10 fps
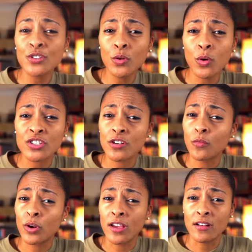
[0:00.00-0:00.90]
the question of
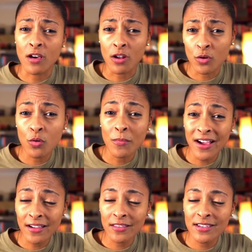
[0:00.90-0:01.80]
what a nautical
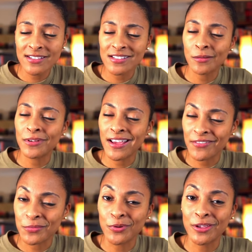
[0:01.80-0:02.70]
mile is, I'm going to have
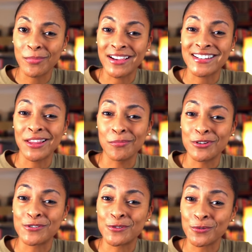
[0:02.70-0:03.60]
to bring you back to
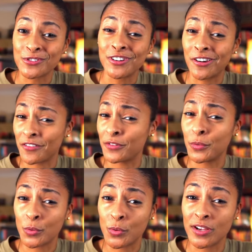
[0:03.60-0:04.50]
elementary school geography
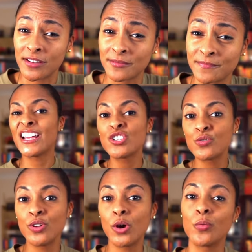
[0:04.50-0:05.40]
real quick. As you
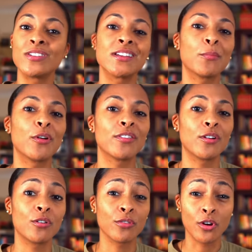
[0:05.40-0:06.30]
know, we separate the
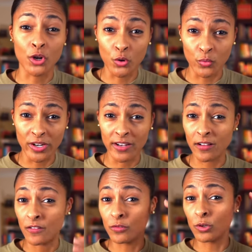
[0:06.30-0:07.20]
Earth on a grid
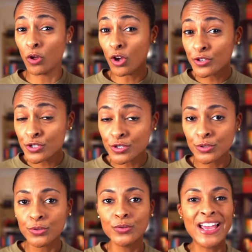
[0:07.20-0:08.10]
of
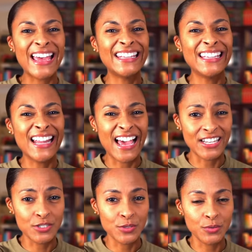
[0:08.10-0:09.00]
longitude and
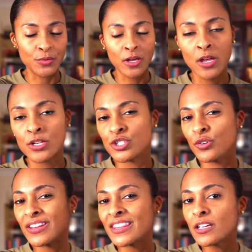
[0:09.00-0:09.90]
latitude. So you
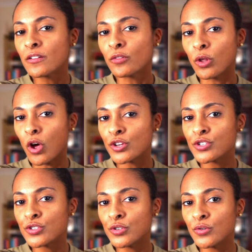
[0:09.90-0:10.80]
can think of
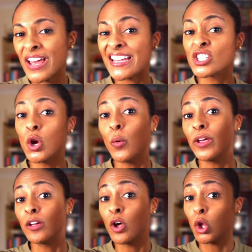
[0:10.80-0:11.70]
longitude as
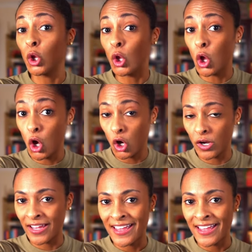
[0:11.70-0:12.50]
going long,